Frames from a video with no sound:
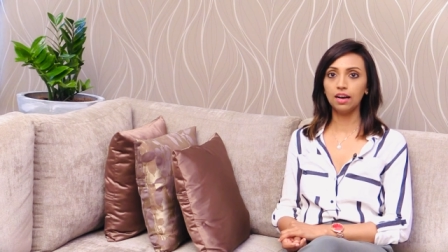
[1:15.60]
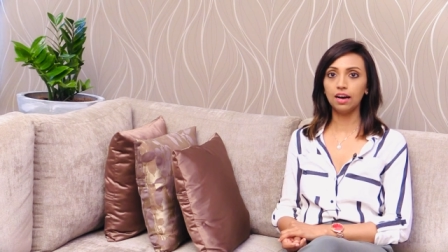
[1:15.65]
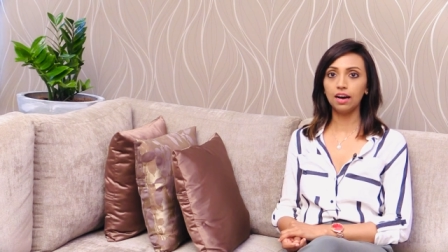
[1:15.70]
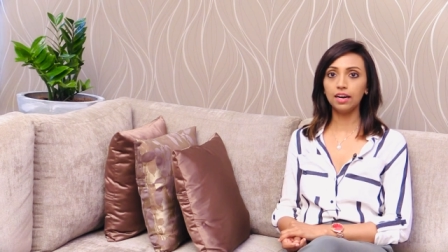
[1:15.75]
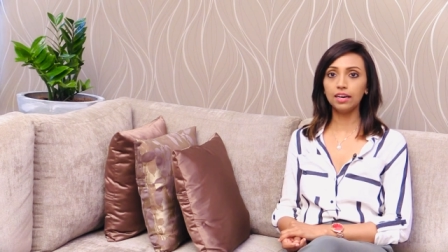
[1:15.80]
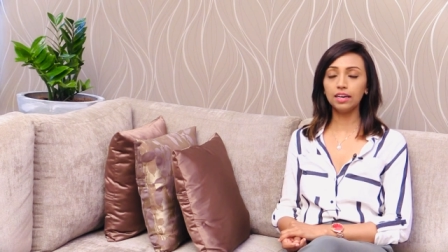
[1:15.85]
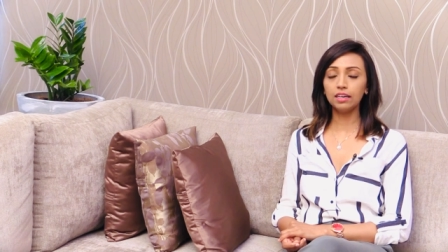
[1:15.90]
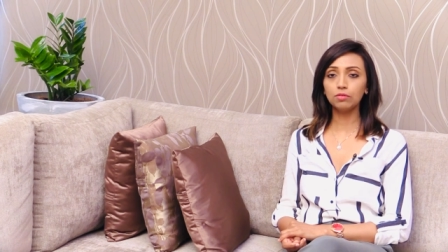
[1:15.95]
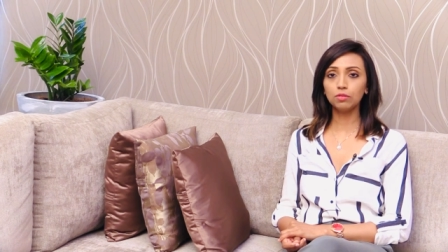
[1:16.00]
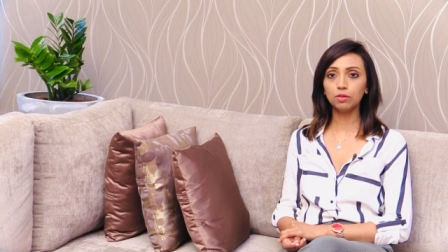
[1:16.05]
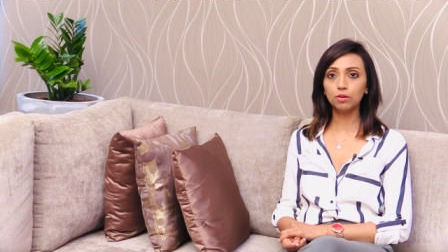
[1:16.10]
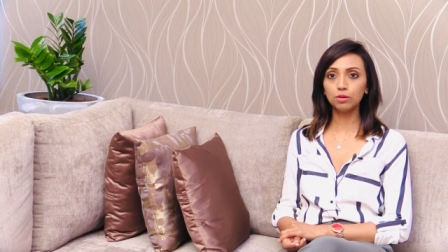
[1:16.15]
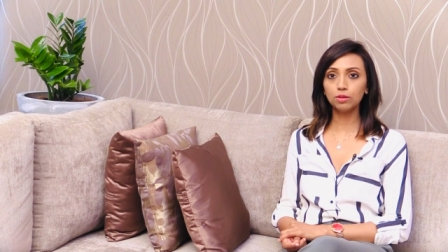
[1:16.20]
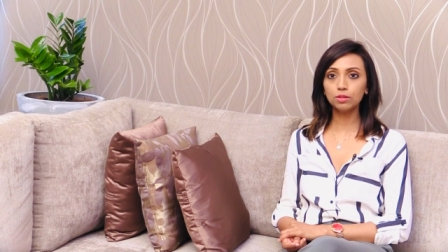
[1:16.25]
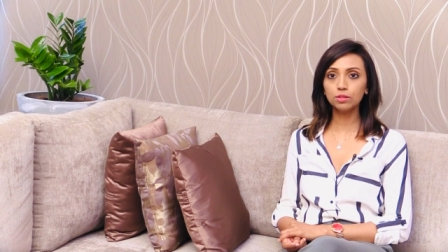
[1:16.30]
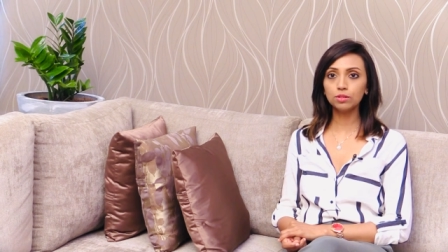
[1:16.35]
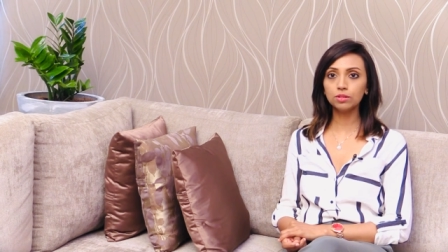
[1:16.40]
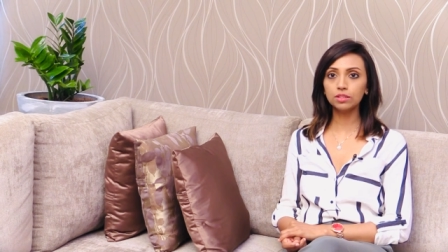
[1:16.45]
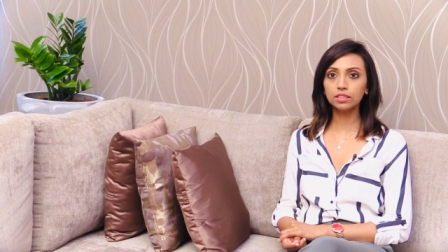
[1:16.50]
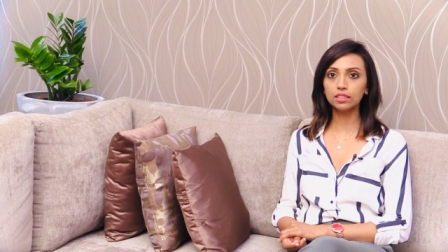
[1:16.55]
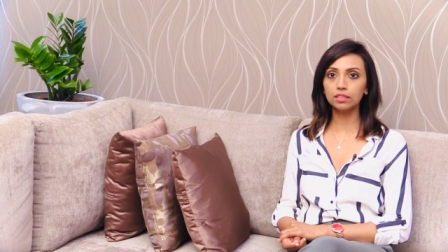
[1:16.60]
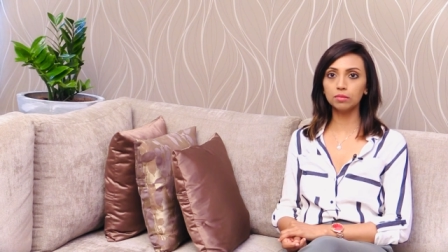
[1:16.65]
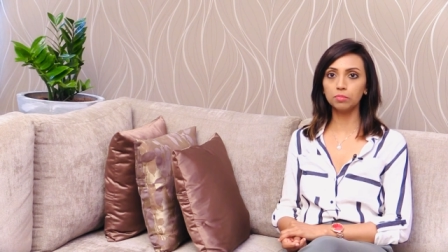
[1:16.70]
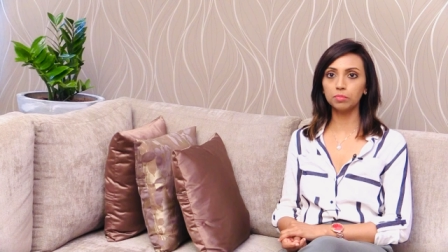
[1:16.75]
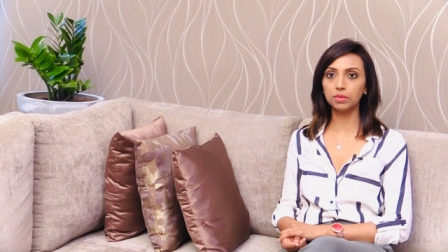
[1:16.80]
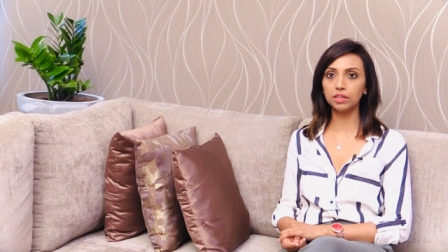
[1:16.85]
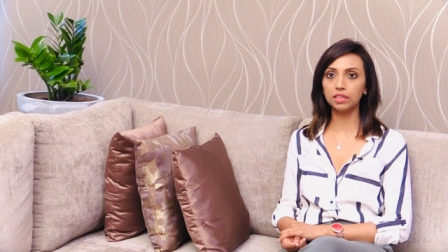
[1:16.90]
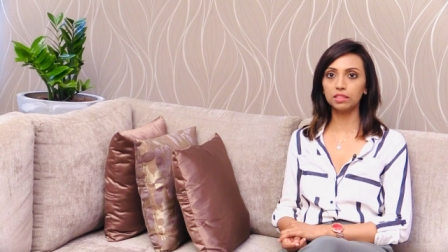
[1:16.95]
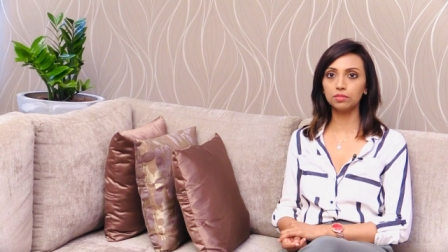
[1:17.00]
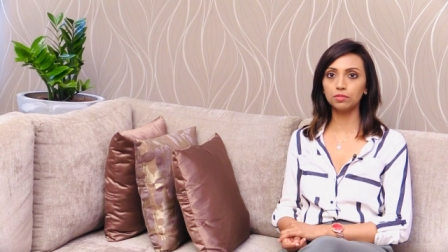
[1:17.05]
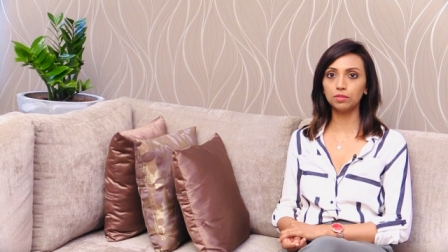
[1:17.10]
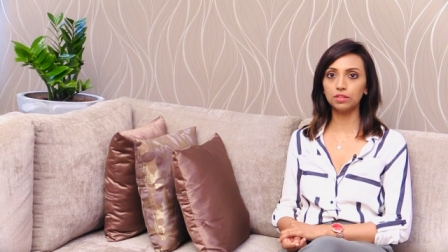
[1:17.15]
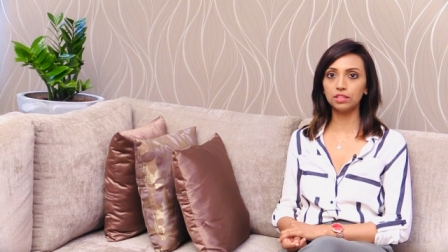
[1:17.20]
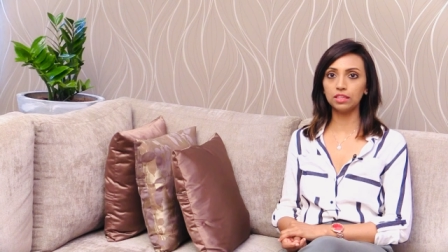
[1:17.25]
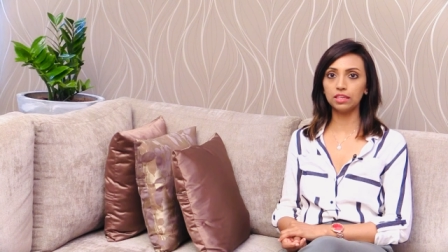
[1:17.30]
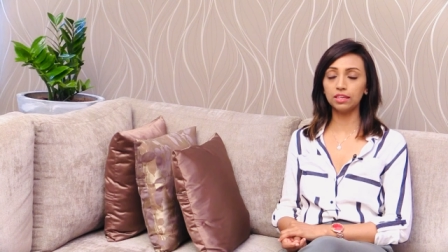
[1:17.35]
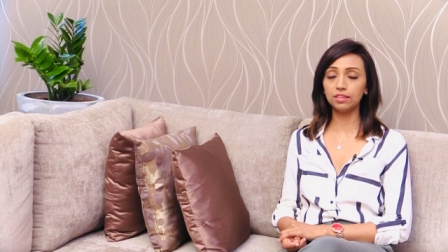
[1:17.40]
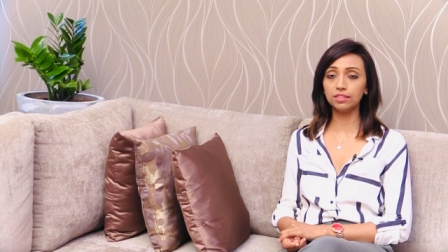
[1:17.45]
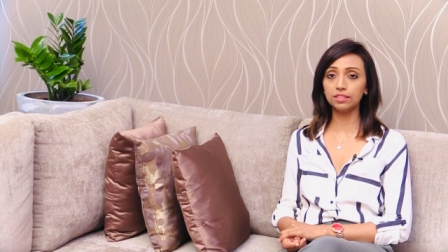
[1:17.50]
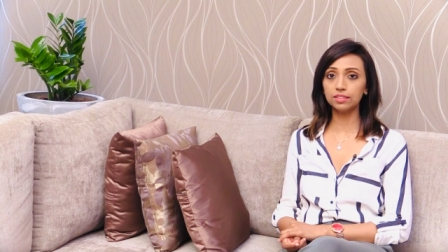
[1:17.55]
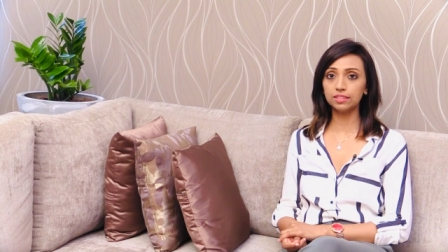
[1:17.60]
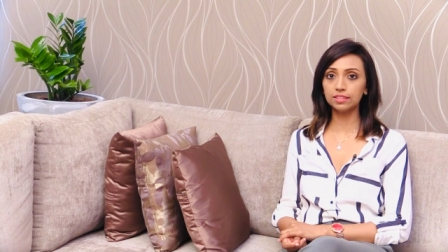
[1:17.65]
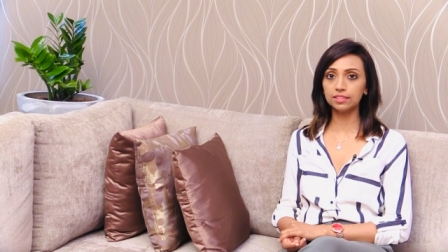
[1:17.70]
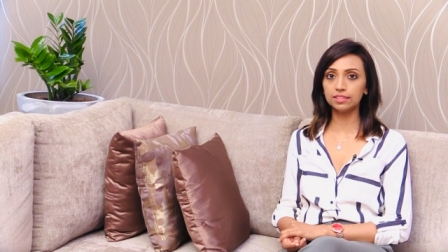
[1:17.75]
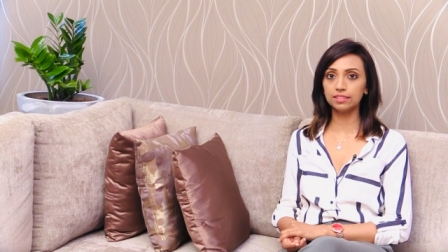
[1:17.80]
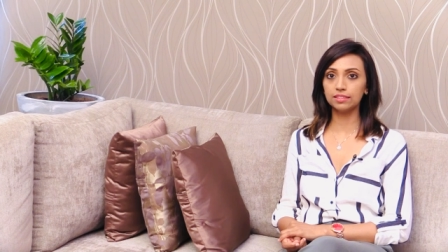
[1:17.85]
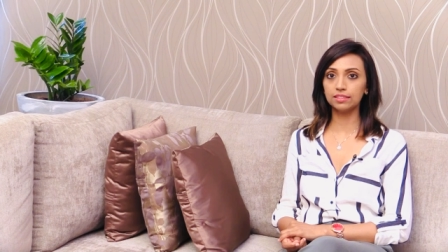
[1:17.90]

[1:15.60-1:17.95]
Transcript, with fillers: I have also compered for the inaugural